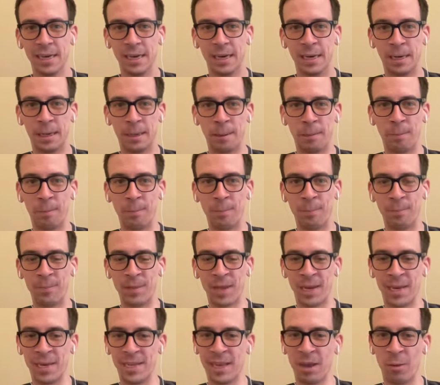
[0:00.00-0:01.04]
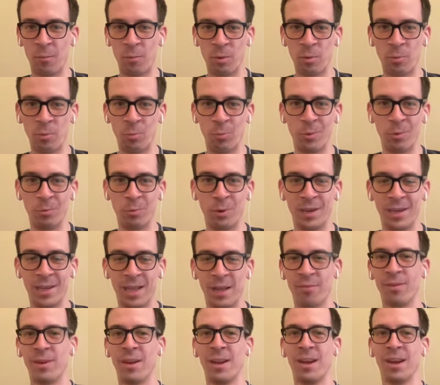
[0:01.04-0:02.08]
And yeah, we would
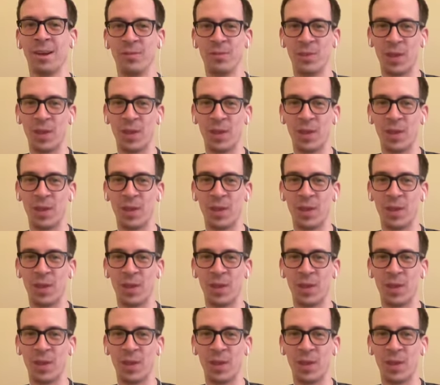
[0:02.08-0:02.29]
definitely love